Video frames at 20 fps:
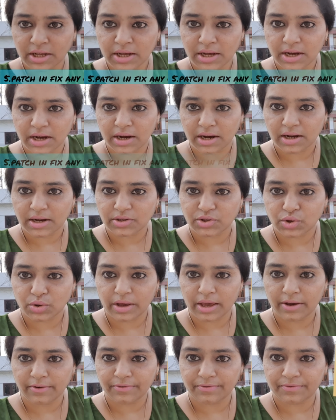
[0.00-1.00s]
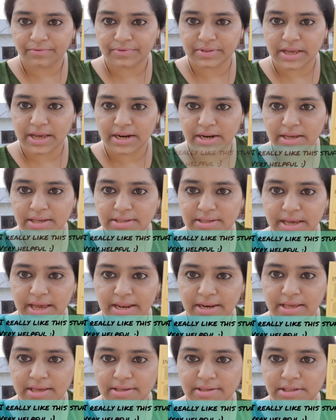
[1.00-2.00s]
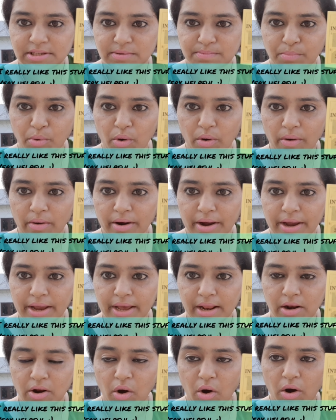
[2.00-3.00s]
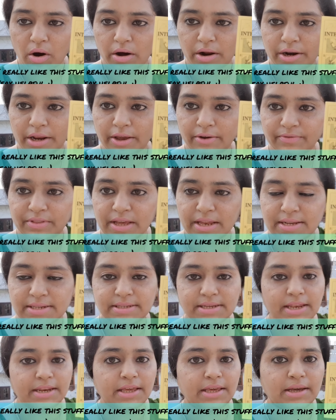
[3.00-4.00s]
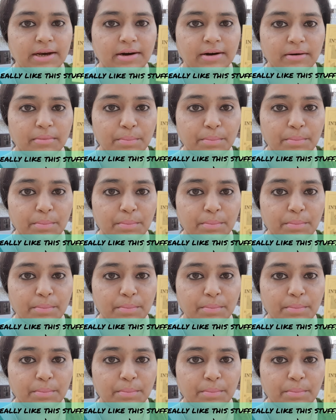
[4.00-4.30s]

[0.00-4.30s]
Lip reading: So if there is any spoil or if there is any